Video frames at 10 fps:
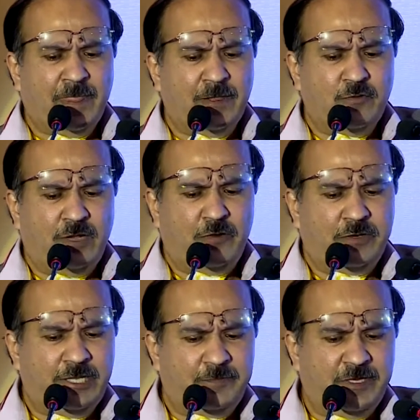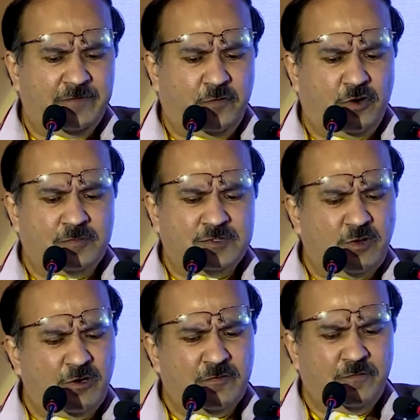You will have tapering forms,
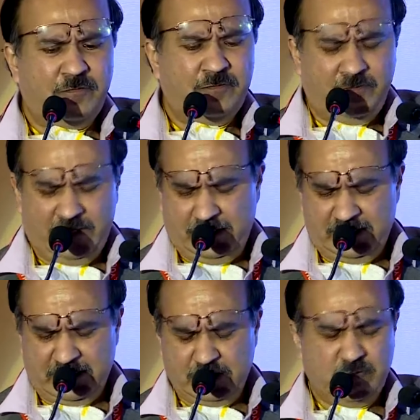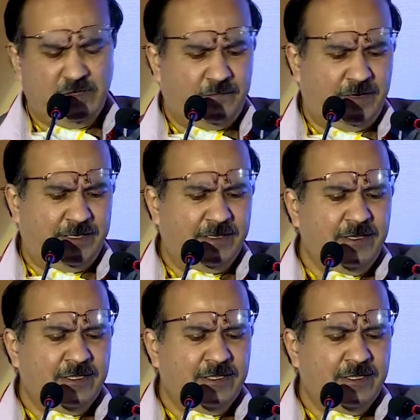lot of variations you'll find.